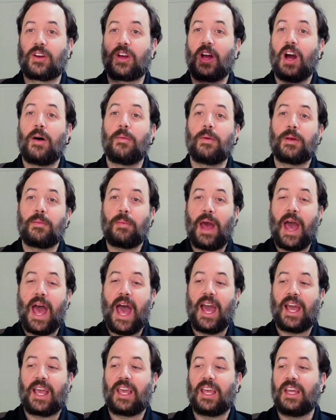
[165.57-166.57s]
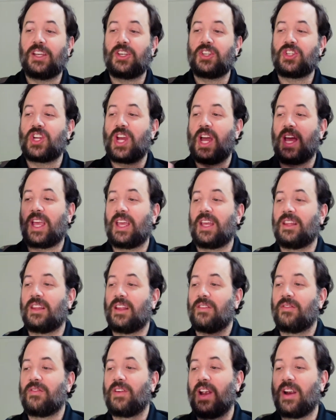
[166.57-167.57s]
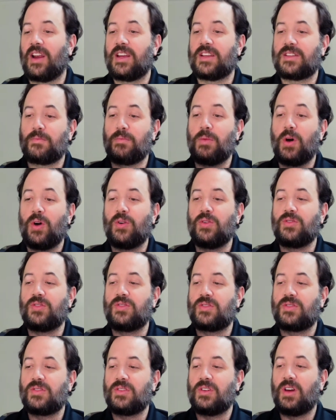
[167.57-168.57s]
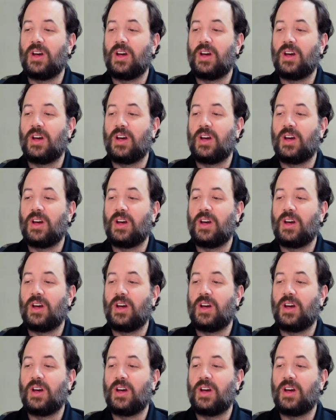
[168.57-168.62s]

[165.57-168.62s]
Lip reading: coming back and checking their various modes